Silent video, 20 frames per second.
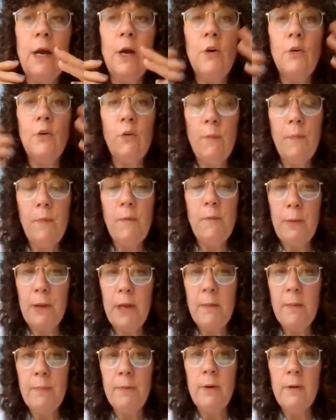a group of
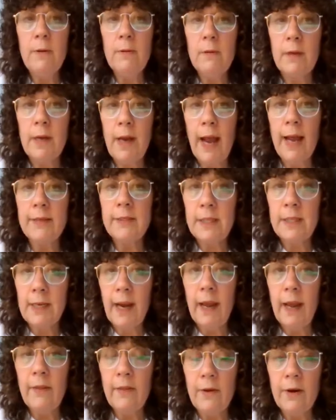people got
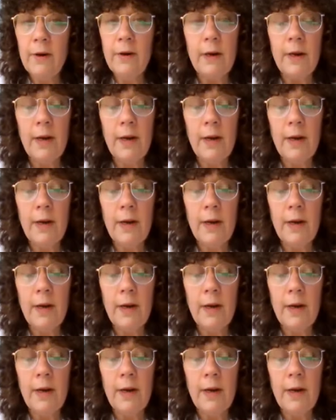together,